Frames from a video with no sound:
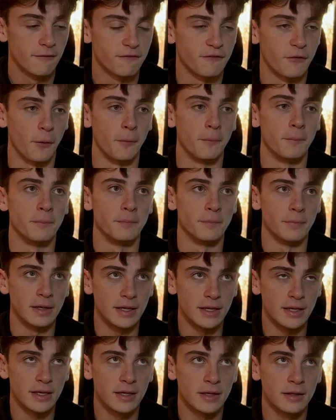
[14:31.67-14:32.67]
for
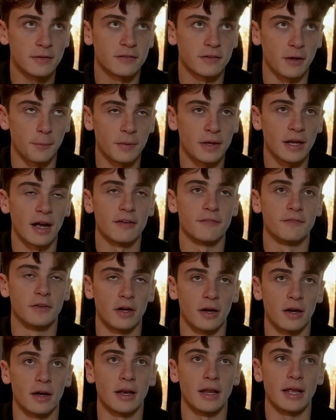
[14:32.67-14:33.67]
me, something I've
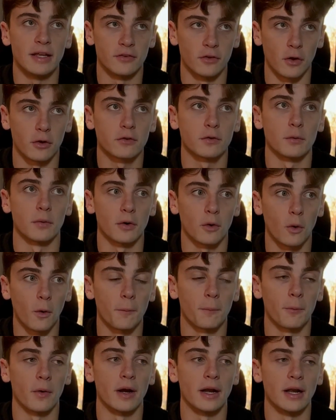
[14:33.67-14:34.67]
done is also
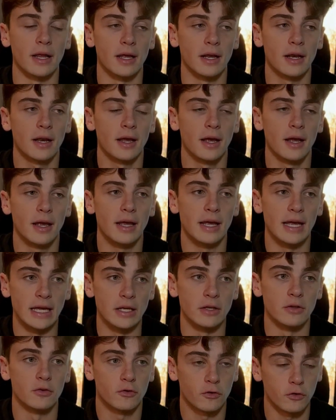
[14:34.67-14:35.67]
incorporate it
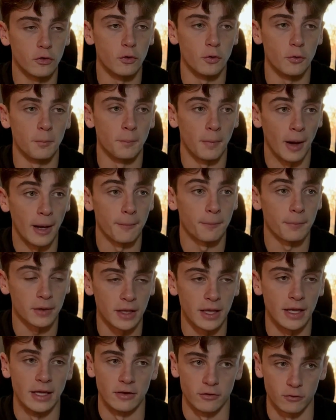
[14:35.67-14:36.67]
into my
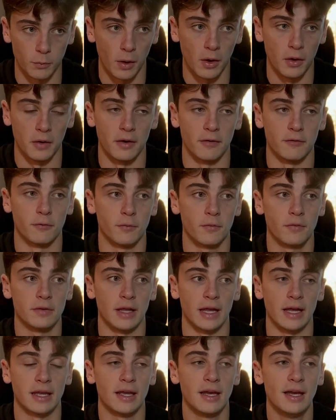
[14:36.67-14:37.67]
play as well, of
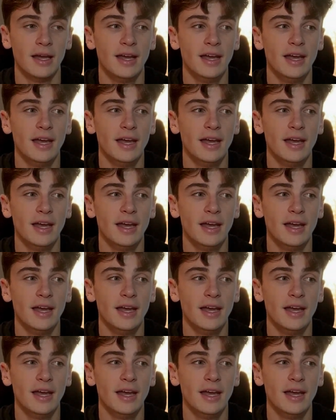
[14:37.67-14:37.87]
like